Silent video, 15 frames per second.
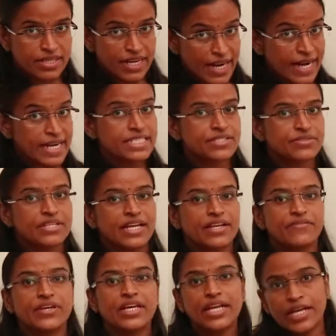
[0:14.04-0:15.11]
traits
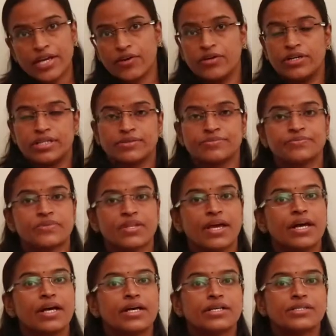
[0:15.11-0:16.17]
that we require.
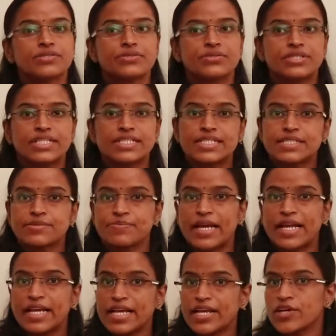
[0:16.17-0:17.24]
So this is
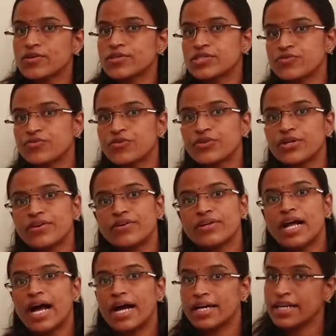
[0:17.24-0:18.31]
mainly used for
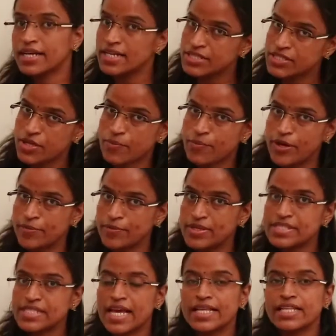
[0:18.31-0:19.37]
our agricultural purpose,